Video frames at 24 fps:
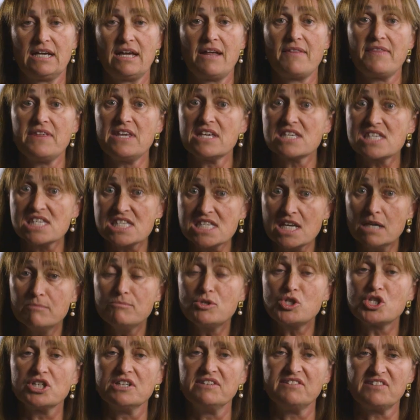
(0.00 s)
The
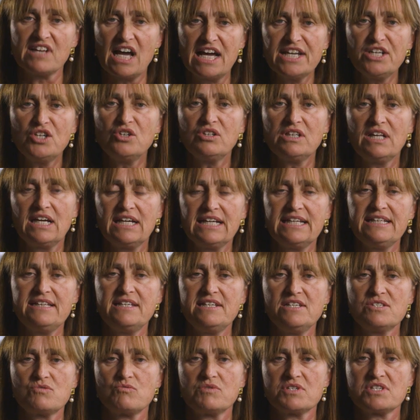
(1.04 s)
assumptions underlying
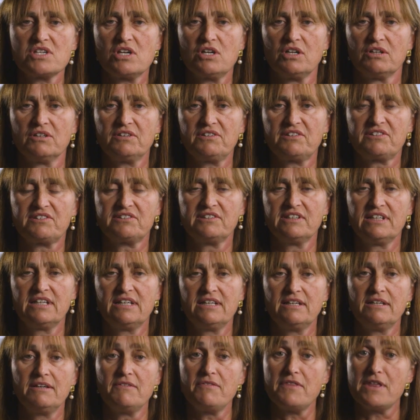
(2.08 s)
these results,
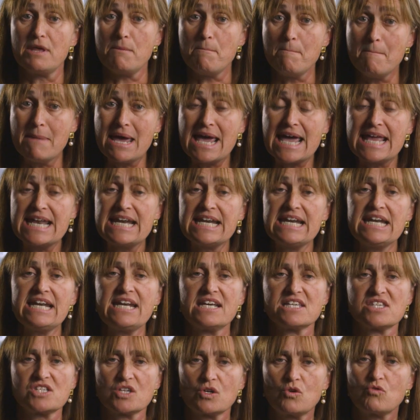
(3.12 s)
that men
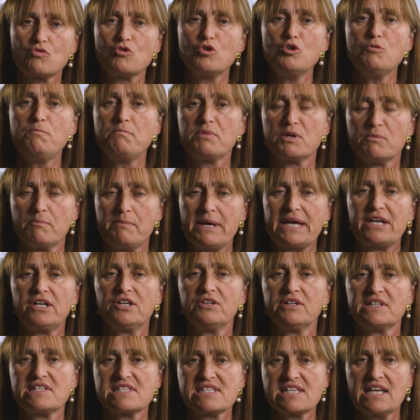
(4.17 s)
as a group are
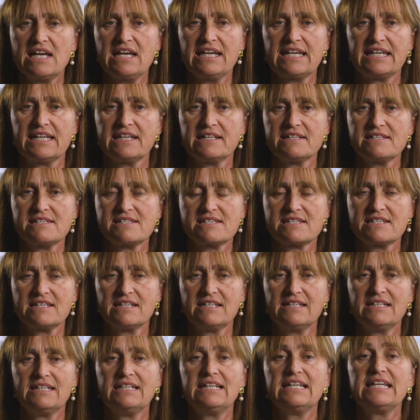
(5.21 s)
better at science,
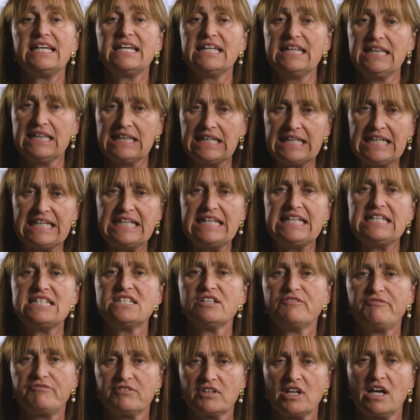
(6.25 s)
can lead
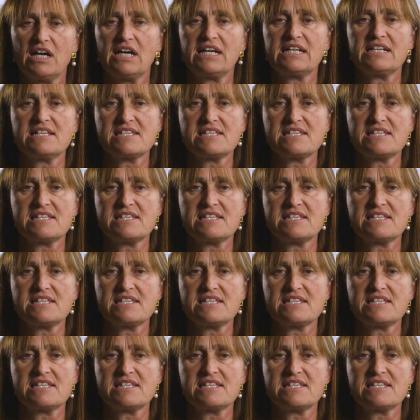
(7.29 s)
to flawed